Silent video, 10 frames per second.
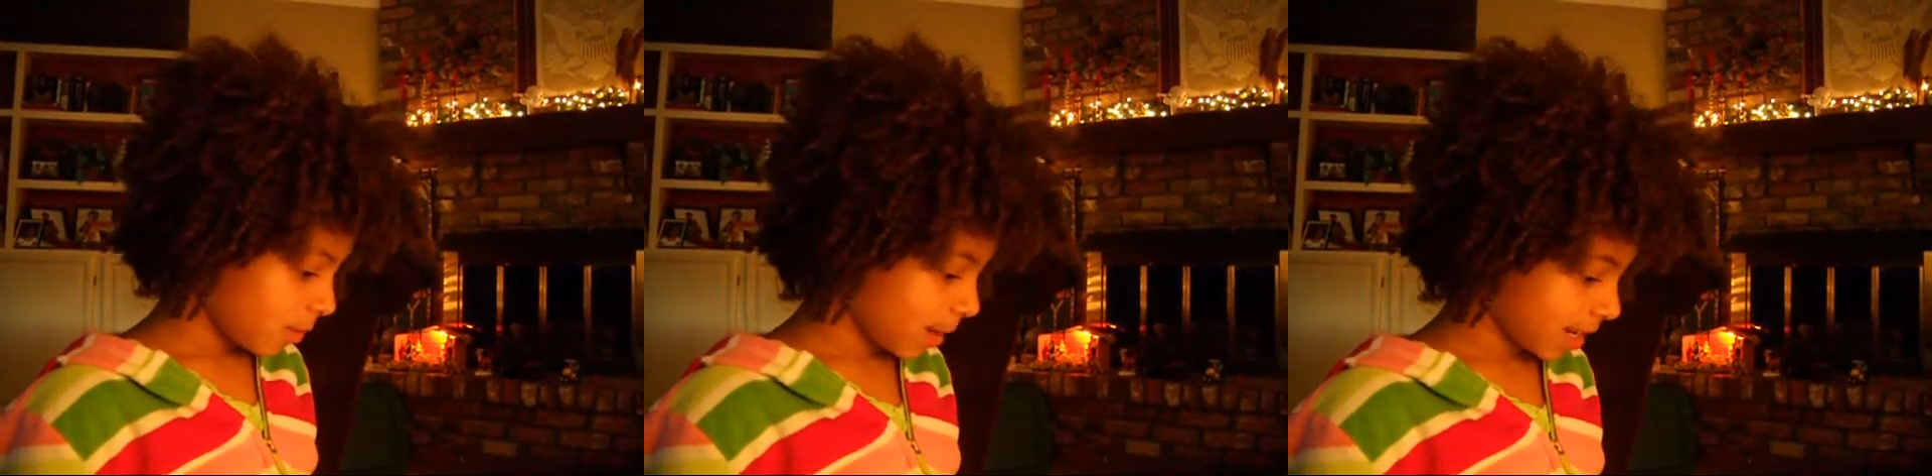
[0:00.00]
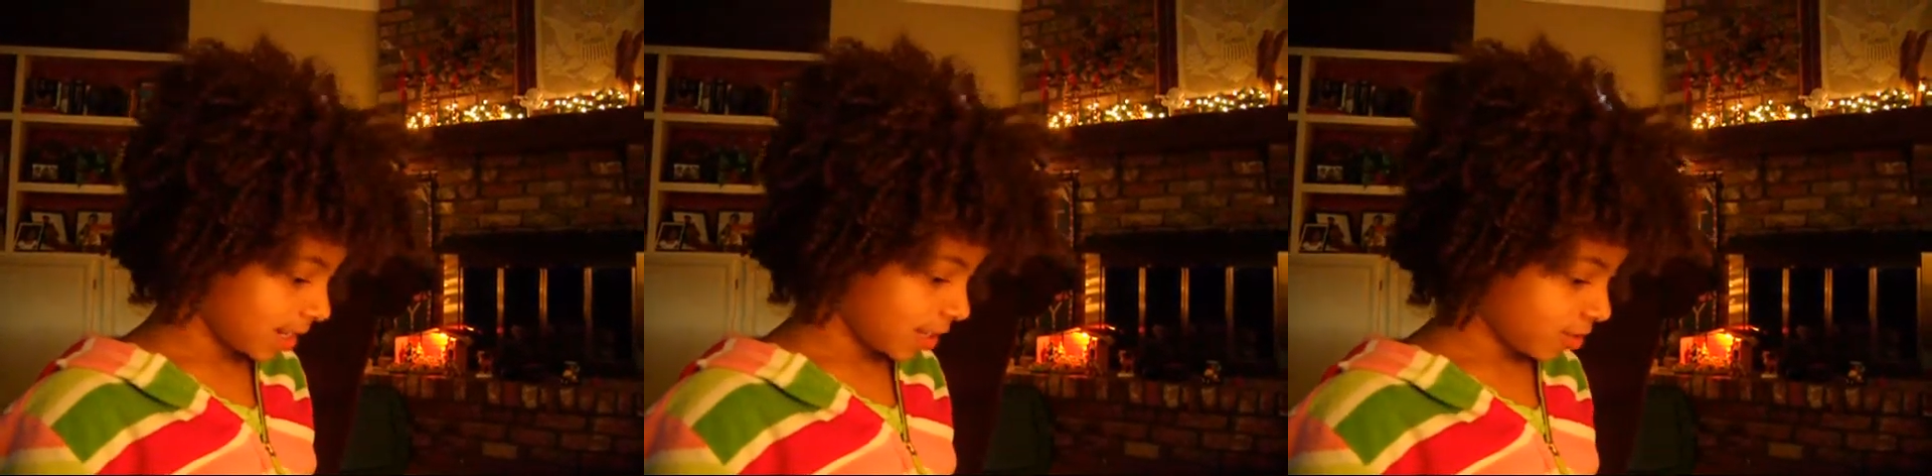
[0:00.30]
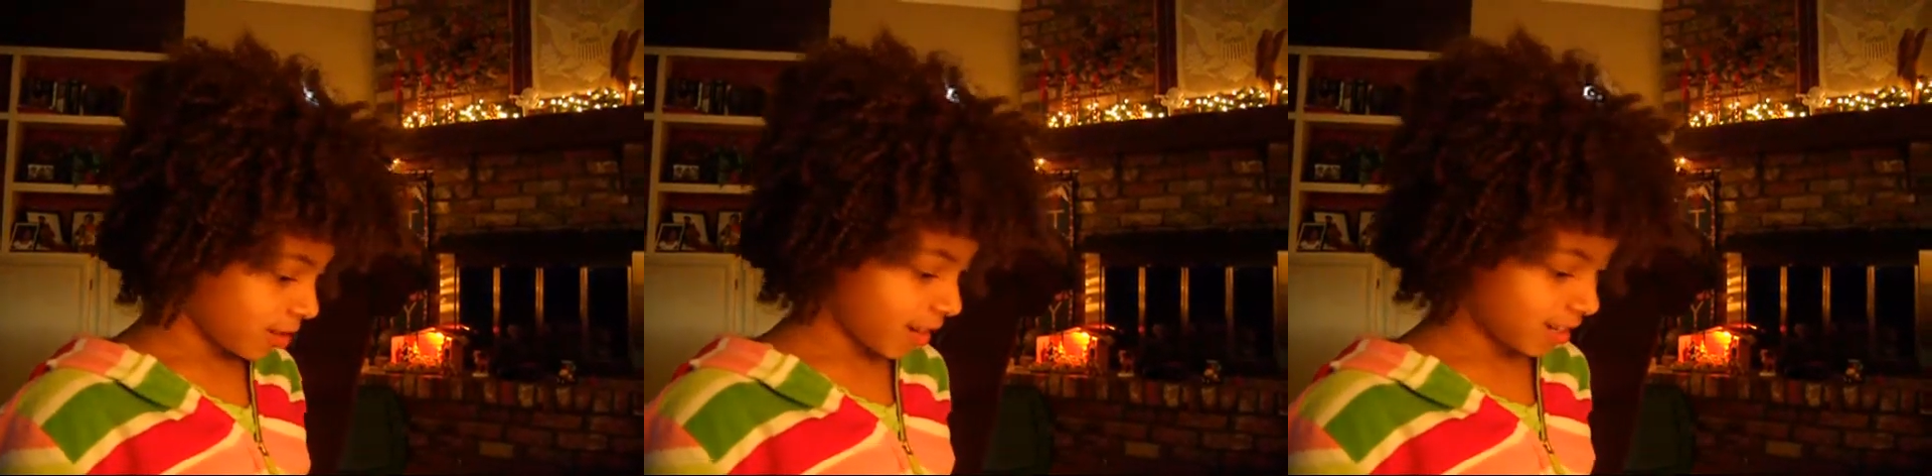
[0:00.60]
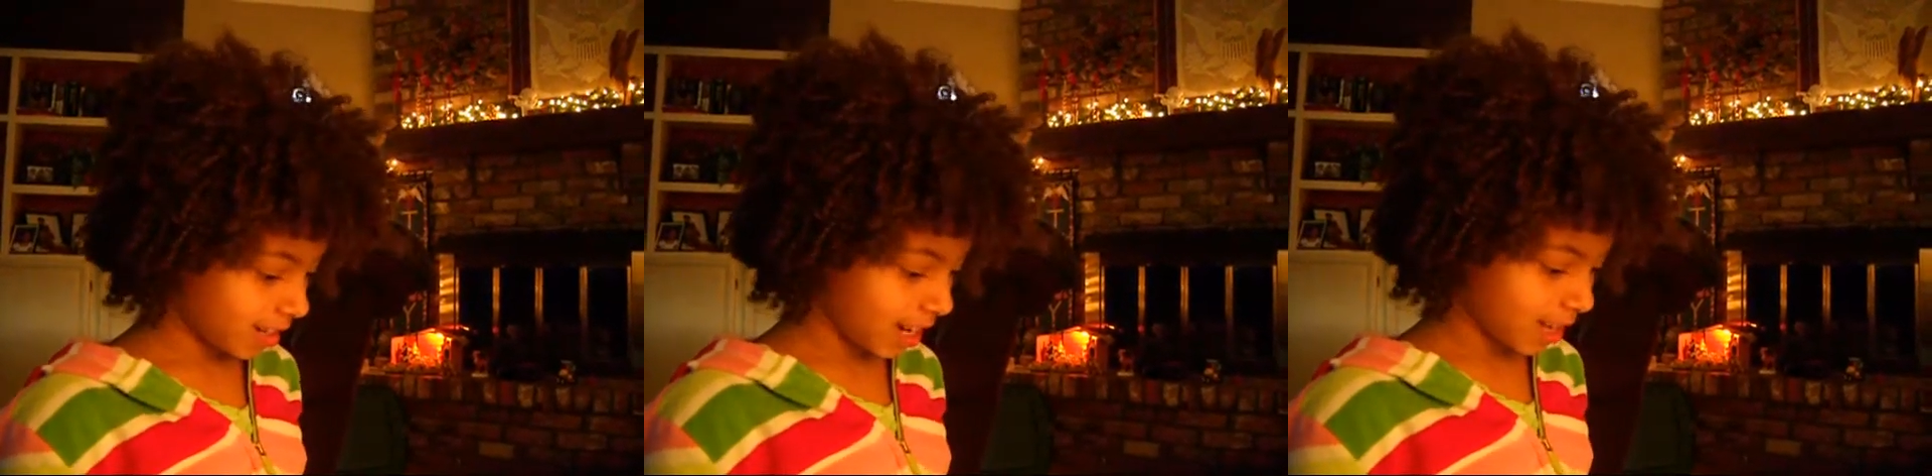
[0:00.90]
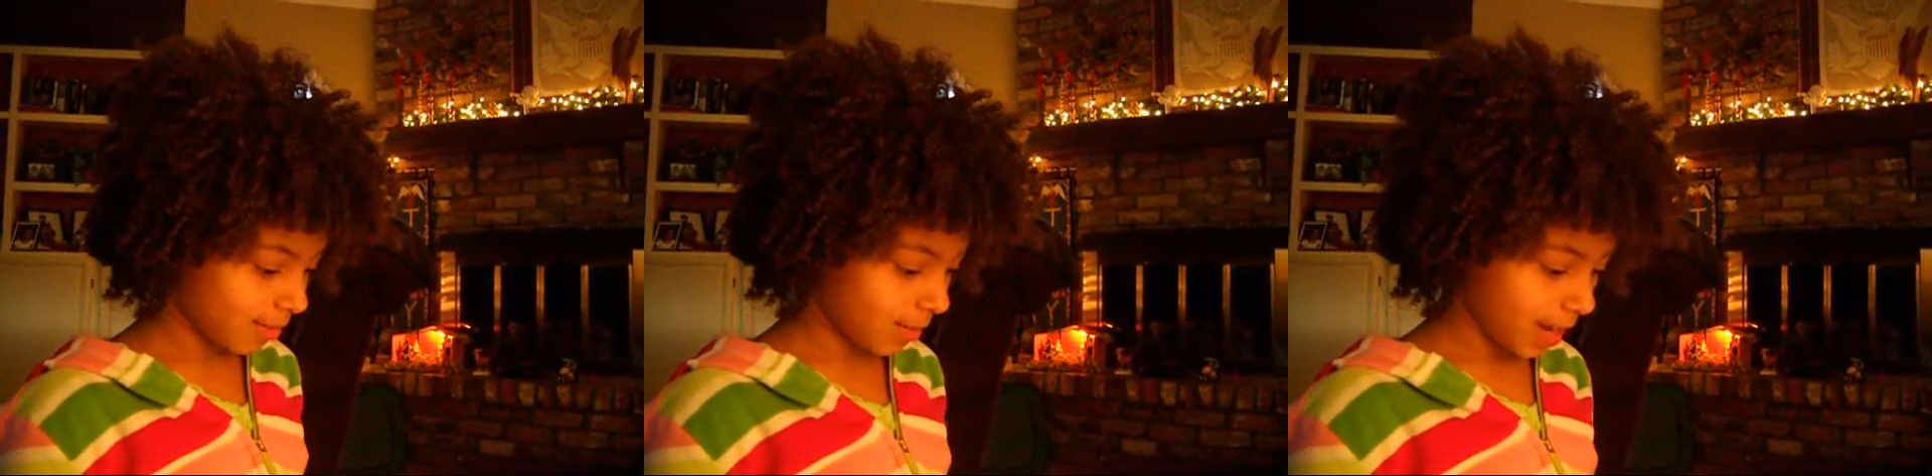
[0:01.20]
when he tried to
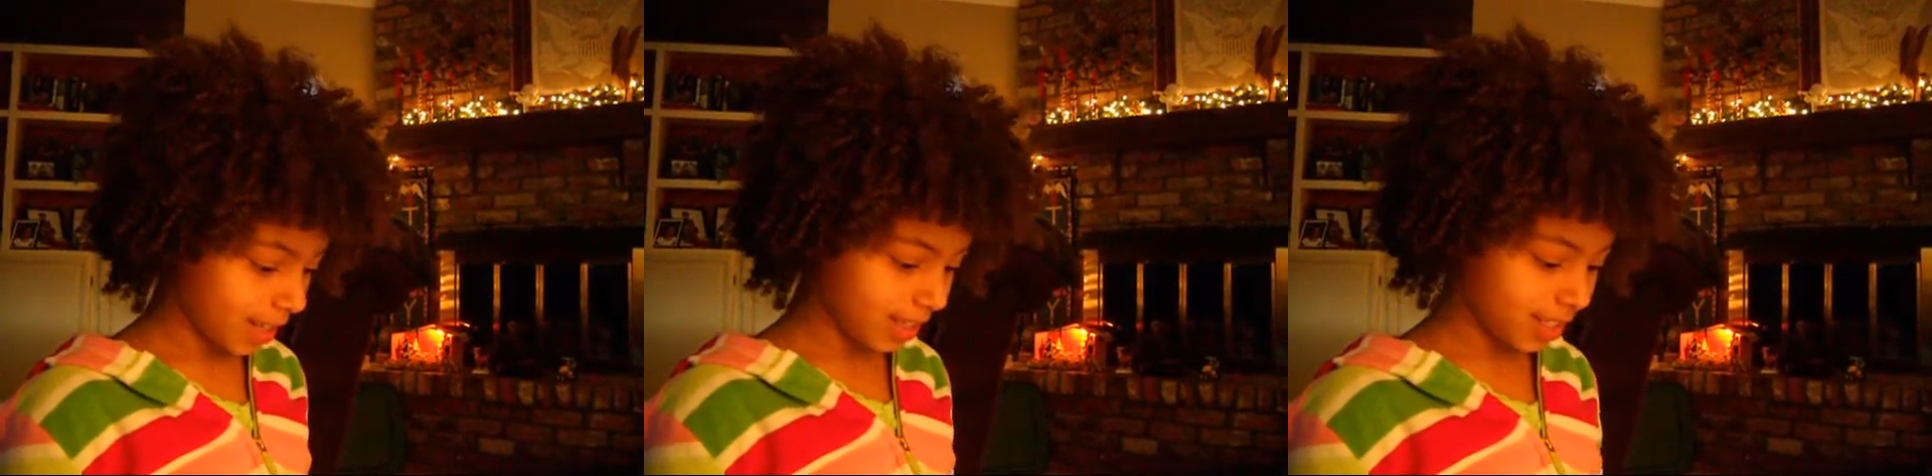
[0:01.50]
take a bite,